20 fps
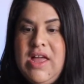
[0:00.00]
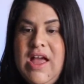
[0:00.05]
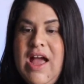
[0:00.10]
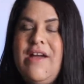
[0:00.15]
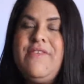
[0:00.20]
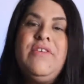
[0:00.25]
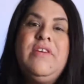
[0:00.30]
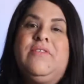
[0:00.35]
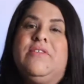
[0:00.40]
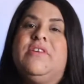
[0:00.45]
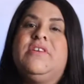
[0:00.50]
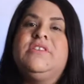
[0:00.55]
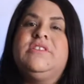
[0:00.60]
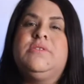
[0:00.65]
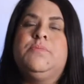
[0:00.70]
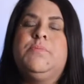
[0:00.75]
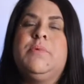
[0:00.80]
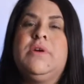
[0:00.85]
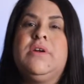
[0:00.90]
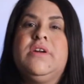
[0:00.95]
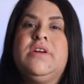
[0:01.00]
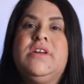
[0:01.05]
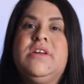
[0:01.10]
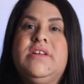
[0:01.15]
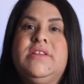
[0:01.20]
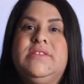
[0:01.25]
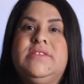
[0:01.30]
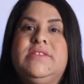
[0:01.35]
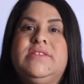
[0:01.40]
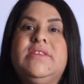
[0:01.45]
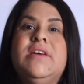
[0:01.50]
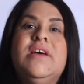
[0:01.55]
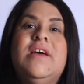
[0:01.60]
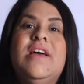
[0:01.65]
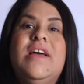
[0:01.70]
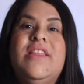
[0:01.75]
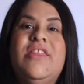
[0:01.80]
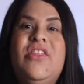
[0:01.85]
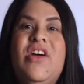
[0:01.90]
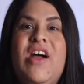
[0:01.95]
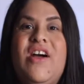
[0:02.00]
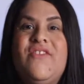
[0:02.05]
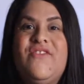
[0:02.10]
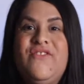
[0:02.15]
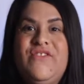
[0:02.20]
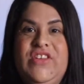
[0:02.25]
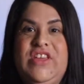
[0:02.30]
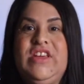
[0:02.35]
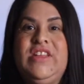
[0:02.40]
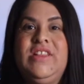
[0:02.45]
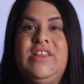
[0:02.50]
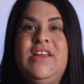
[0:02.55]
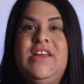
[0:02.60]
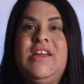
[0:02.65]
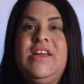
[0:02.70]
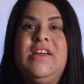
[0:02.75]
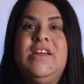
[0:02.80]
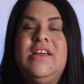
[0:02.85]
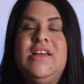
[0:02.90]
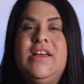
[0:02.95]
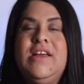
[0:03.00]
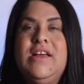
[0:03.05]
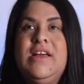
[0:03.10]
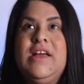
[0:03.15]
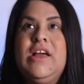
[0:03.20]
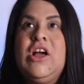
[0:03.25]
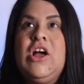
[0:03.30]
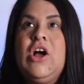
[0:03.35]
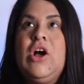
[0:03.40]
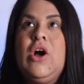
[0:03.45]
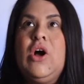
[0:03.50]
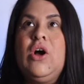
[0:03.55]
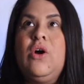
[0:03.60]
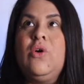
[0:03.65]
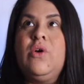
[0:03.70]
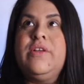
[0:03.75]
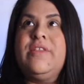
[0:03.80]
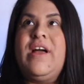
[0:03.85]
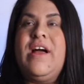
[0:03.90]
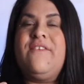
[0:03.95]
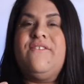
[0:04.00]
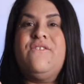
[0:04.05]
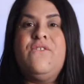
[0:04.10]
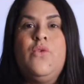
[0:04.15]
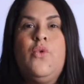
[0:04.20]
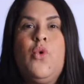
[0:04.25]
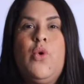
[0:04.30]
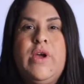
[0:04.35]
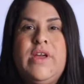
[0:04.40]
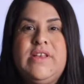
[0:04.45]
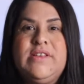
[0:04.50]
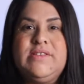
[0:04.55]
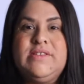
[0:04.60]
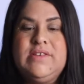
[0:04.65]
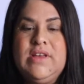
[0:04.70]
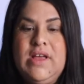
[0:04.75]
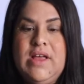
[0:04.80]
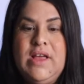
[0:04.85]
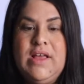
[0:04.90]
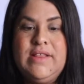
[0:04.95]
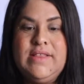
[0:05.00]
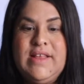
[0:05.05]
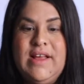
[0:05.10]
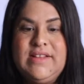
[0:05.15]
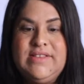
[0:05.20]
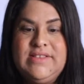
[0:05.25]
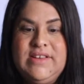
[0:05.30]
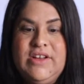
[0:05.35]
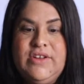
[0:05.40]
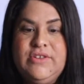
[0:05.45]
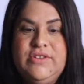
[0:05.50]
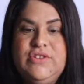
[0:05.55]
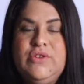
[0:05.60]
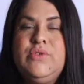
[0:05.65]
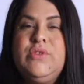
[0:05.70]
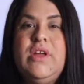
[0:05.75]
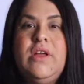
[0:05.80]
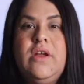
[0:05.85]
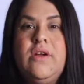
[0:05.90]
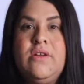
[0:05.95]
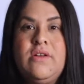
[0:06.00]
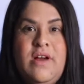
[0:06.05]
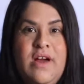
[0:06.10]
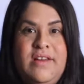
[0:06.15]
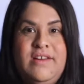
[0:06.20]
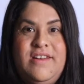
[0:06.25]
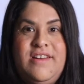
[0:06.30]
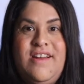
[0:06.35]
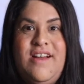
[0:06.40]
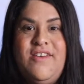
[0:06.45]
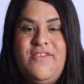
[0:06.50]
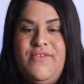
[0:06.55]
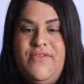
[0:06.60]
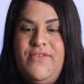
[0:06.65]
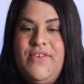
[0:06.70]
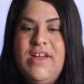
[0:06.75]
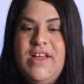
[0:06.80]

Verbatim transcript: Have you ever experienced that feeling or that voice that tells you that you're not enough?